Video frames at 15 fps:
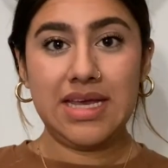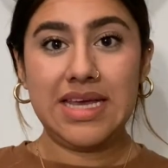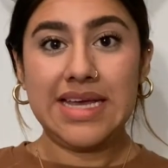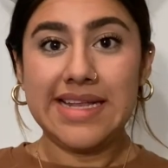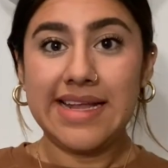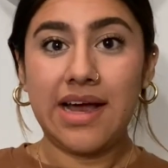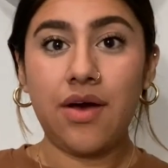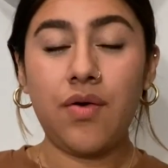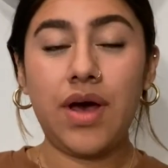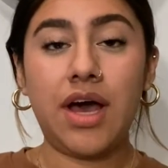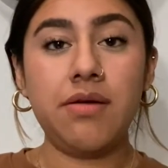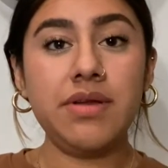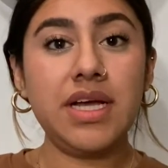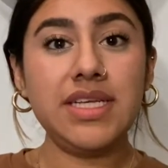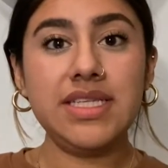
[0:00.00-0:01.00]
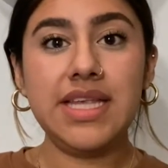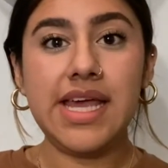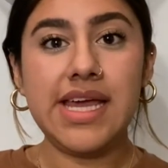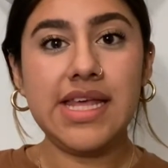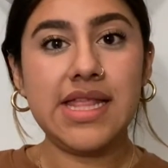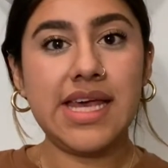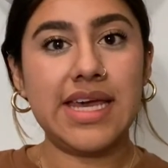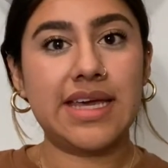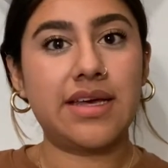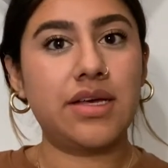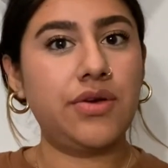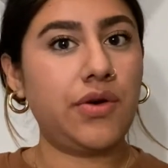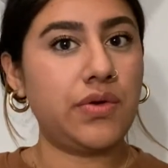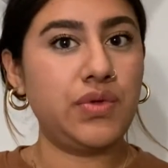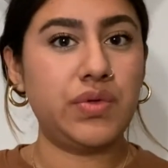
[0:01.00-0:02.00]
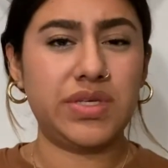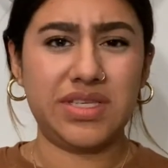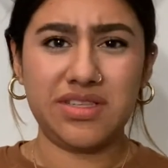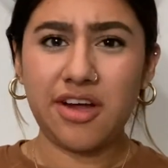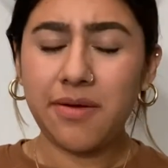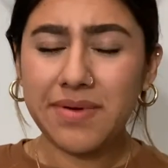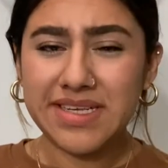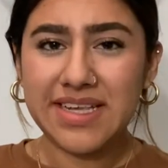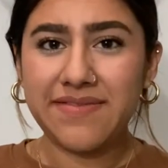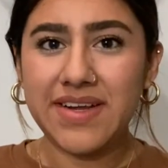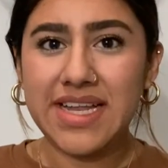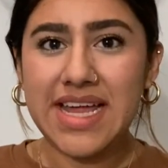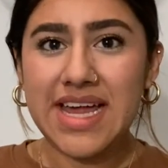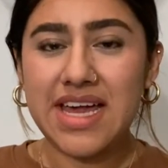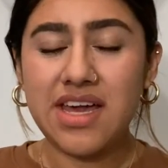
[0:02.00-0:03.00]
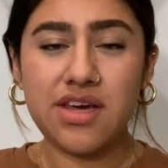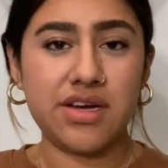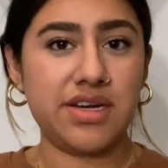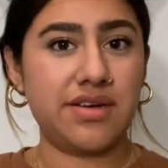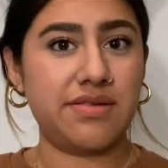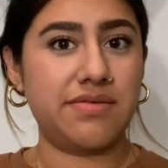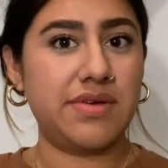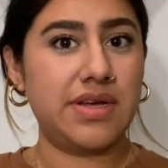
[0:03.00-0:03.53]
And now I'm not saying like go to a Starbucks every day, or